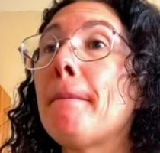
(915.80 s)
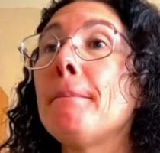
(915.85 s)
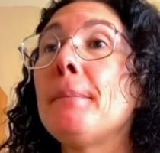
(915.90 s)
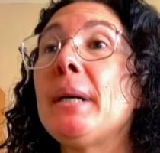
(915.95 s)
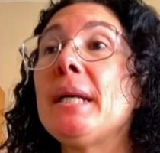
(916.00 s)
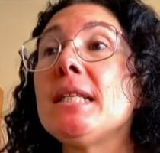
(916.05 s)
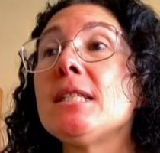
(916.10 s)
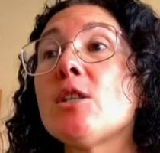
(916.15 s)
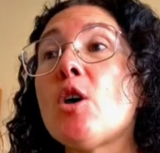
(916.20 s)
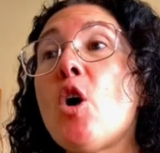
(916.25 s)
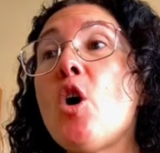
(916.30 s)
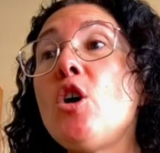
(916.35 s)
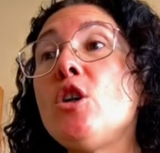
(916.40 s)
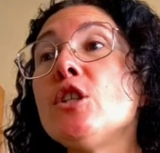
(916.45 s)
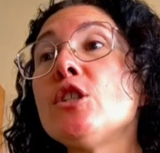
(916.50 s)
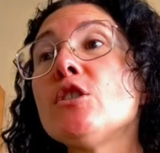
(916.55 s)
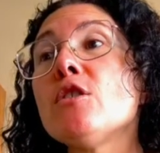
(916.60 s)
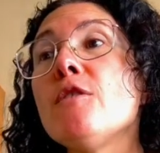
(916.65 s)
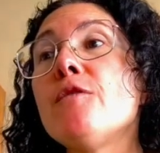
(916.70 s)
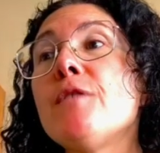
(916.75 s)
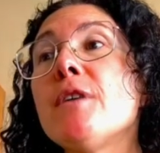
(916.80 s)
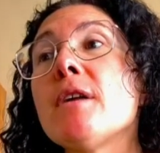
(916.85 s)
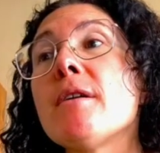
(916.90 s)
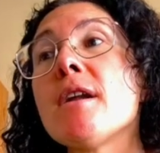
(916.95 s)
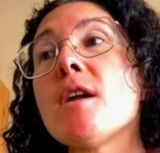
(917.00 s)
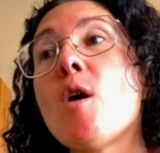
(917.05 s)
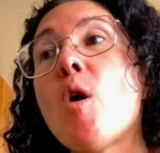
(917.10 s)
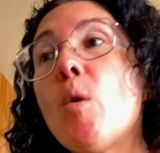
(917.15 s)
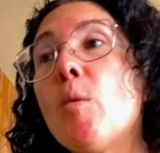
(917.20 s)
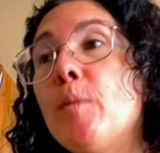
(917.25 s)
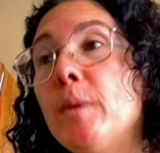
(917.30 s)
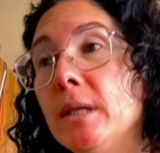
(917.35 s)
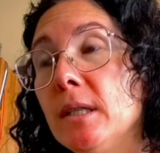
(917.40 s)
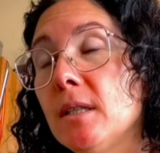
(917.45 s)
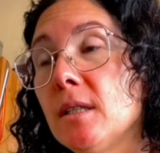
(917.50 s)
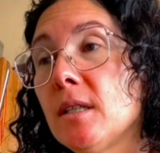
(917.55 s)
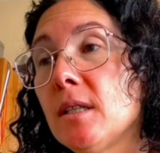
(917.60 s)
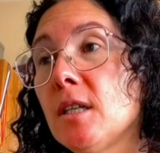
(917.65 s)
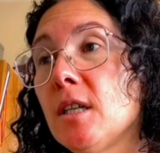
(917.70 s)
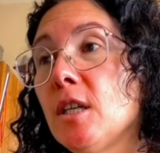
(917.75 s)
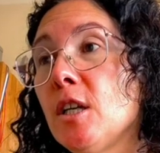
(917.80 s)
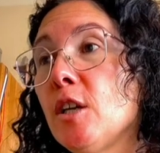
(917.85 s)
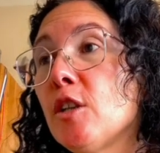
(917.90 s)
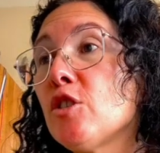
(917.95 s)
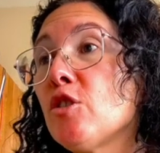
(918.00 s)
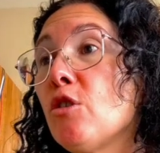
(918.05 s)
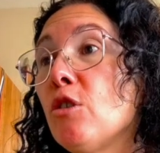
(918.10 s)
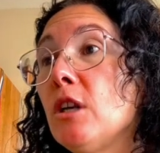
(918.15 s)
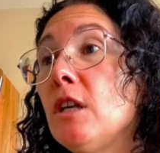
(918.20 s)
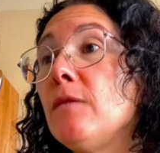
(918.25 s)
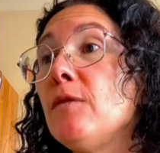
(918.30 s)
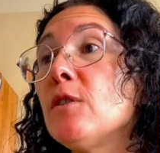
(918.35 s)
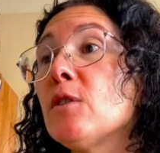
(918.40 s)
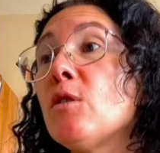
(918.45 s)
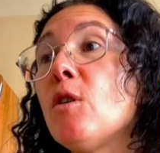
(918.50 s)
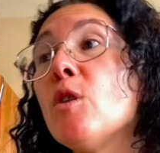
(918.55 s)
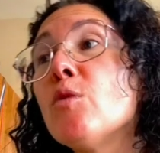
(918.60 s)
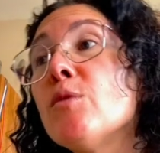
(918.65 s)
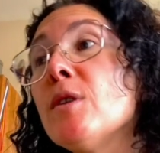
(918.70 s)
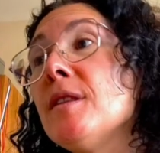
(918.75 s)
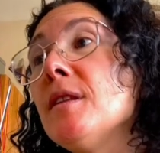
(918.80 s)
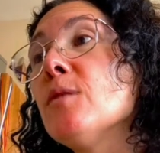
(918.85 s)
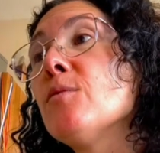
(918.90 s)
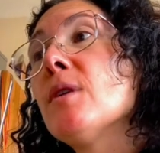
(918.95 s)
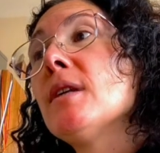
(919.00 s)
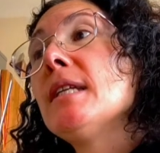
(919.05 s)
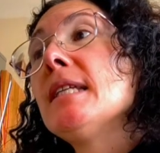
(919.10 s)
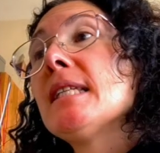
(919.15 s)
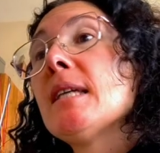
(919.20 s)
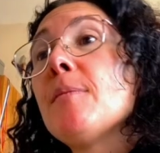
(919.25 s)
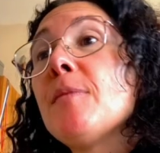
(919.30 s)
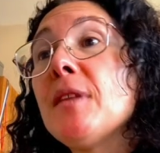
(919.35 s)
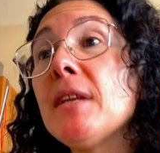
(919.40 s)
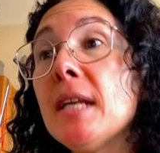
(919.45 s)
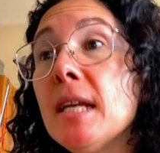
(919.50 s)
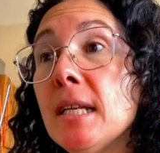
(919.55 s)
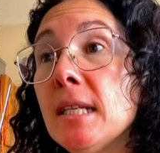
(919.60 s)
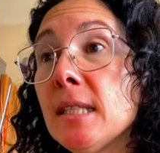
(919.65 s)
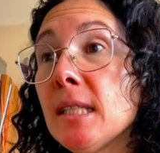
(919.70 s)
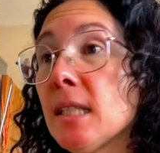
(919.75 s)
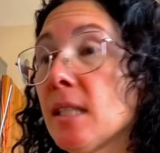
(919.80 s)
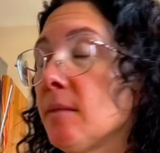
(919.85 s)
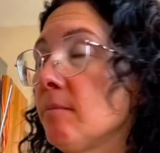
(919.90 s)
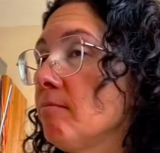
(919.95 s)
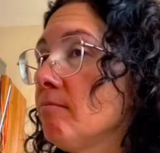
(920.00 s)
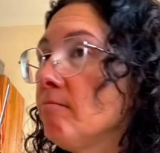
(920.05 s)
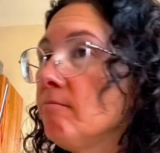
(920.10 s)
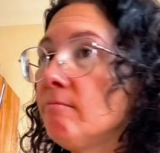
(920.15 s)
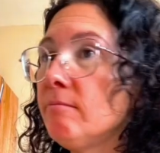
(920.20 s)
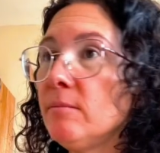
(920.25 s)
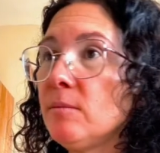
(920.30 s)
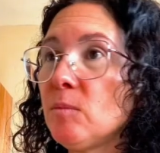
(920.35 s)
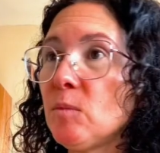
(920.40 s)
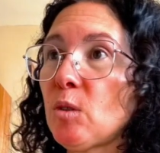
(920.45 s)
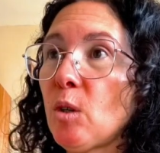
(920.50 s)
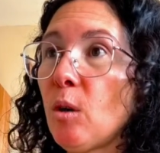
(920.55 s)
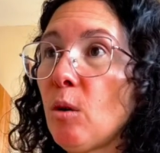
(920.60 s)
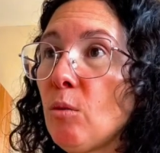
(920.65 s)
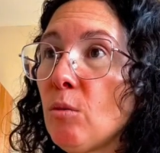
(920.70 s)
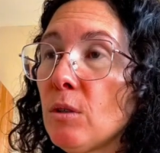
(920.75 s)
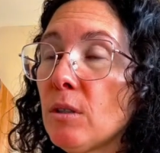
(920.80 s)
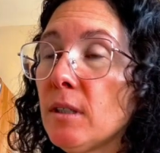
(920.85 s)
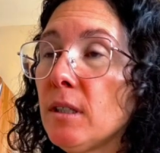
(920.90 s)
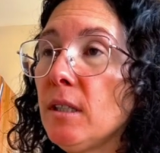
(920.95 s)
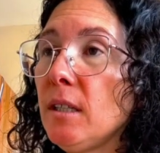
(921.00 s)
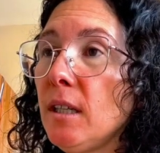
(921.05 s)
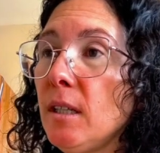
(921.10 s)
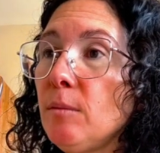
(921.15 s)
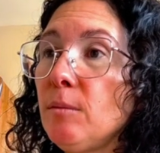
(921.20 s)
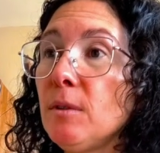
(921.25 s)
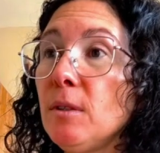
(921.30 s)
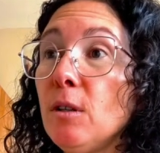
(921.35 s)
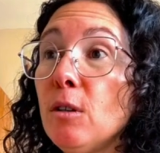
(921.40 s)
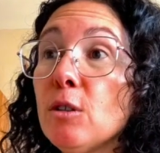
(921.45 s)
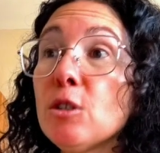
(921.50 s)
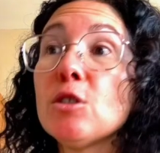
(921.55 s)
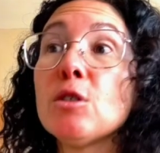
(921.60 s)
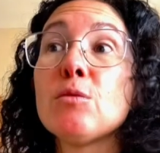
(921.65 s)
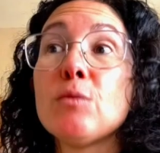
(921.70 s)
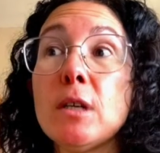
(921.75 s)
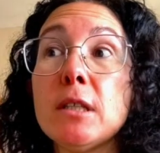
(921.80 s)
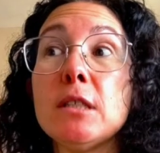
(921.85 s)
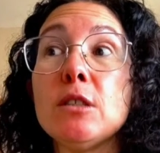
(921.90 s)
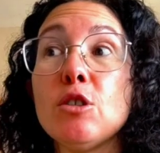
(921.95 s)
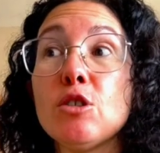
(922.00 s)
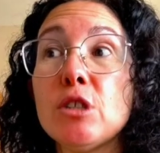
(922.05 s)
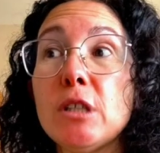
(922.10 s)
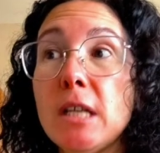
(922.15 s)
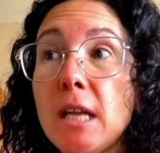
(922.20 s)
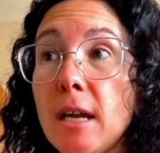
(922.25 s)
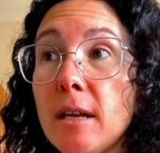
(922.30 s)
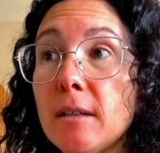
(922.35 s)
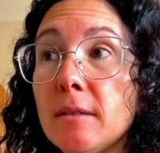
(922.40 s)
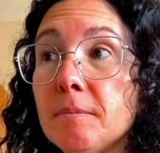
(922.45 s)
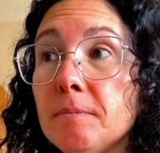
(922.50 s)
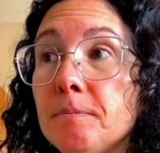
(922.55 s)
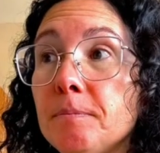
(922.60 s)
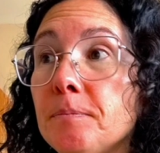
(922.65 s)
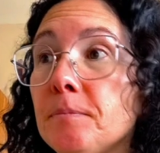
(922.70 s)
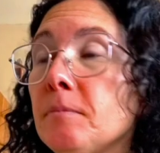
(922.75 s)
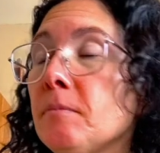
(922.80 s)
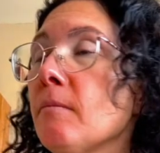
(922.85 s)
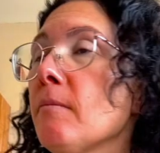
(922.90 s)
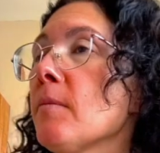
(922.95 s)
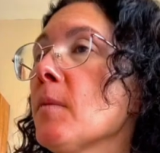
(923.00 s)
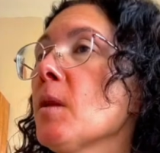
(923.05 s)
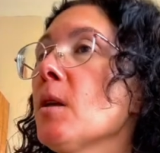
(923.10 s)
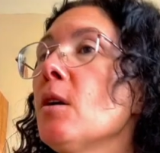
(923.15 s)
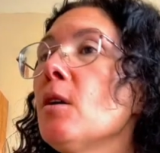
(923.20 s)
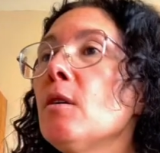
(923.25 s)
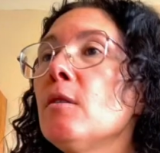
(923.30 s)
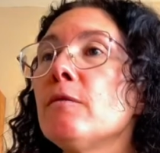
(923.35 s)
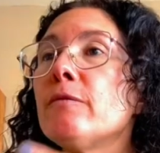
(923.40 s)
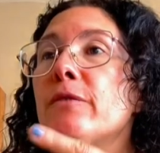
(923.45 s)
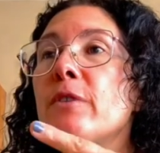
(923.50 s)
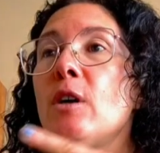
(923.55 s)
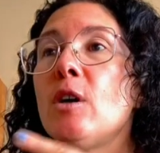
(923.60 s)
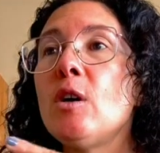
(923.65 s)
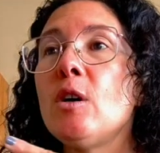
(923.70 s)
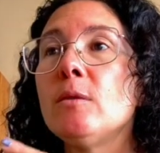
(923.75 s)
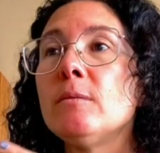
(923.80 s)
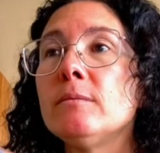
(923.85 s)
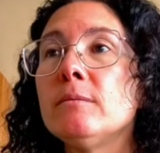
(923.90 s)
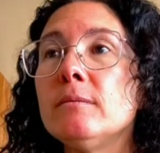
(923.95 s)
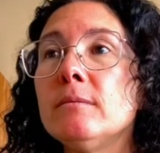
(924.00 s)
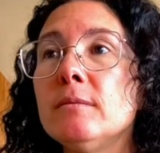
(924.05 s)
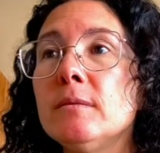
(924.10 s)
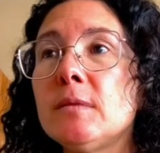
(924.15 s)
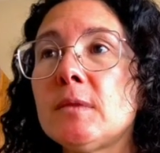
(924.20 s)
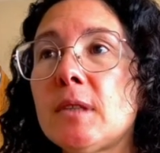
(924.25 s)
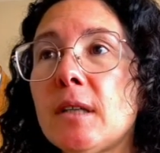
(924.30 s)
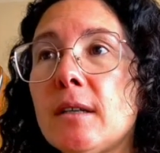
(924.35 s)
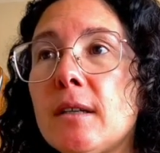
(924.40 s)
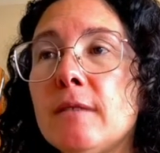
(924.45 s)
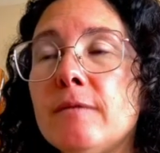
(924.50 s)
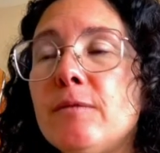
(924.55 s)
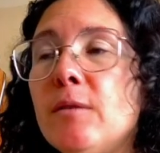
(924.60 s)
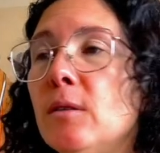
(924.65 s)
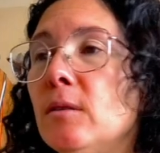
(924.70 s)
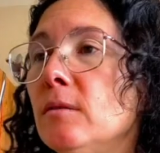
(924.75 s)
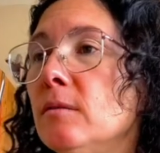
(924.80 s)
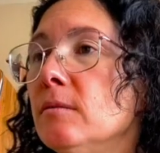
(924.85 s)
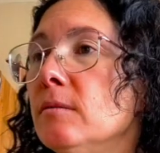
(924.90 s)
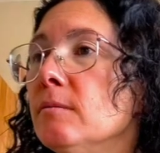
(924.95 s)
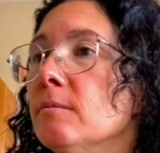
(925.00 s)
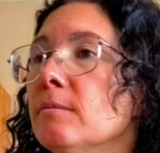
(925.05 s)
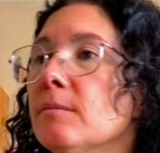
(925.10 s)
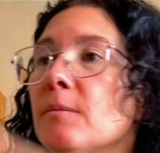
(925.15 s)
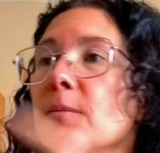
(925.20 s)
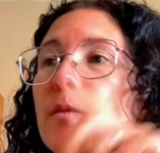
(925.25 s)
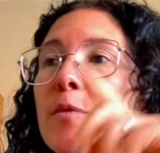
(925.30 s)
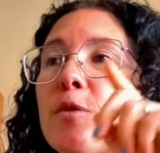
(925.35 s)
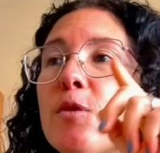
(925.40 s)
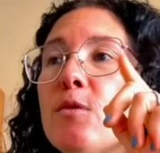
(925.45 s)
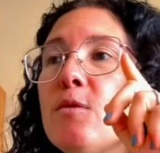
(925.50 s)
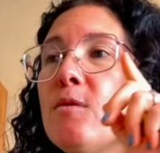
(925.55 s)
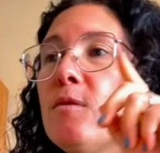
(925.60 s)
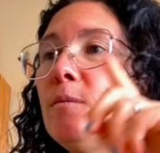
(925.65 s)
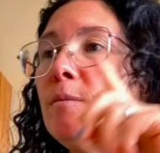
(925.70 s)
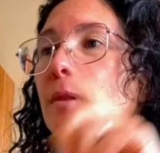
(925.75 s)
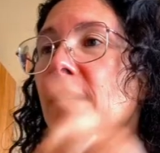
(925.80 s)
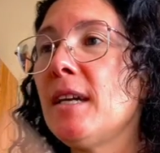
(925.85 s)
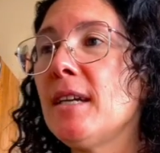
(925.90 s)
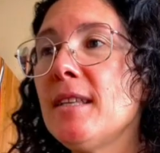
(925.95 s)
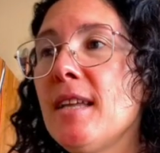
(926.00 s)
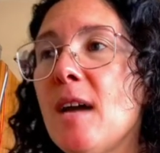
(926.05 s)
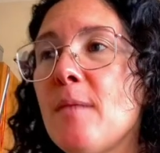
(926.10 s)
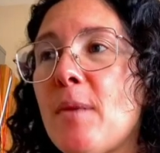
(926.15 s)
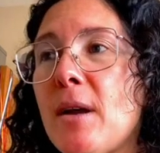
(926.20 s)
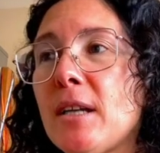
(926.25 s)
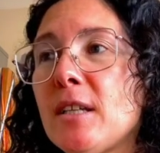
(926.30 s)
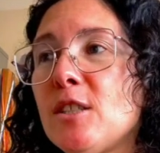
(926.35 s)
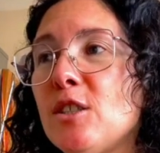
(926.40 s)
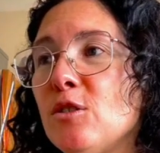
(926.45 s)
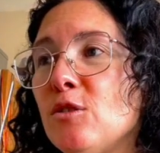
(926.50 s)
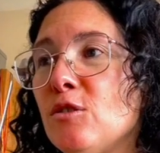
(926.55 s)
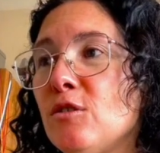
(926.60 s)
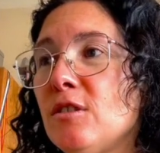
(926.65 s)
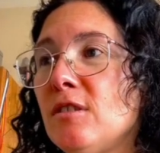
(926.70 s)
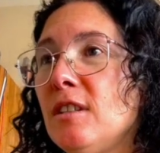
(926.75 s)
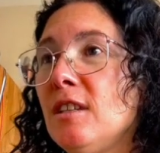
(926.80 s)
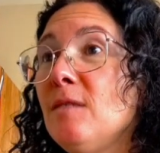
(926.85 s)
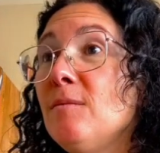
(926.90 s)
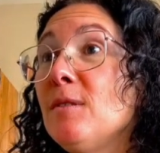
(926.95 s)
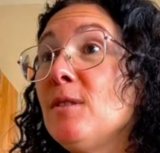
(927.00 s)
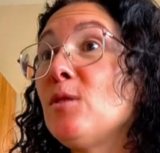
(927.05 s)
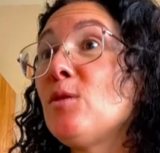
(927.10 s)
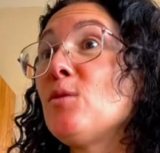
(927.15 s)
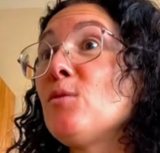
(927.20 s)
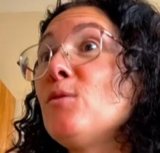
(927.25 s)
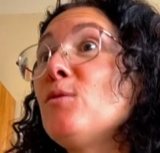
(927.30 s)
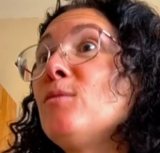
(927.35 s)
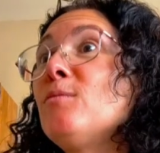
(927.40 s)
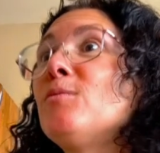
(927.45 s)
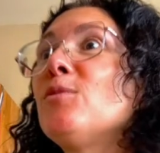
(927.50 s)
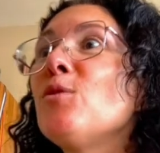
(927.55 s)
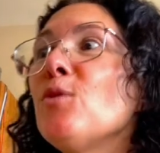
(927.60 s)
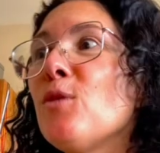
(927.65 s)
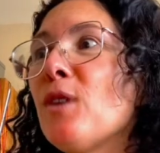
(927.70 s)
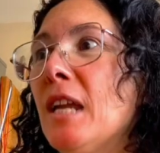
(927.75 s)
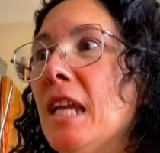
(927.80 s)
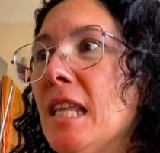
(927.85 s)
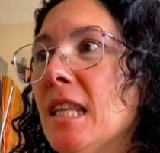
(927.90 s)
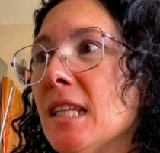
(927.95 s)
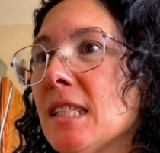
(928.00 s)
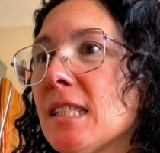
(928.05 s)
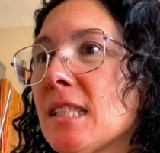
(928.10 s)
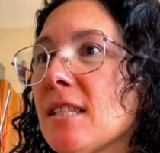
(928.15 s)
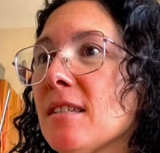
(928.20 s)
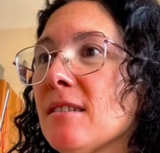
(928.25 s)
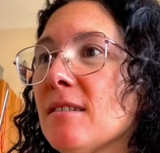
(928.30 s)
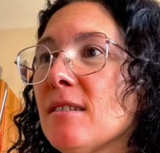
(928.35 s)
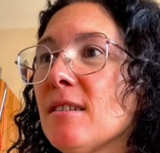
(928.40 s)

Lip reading: but it's also very open. So if you're already running something else, don't worry, it will also run in OCI. From Terraform, through GitHub Actions, even to Redis.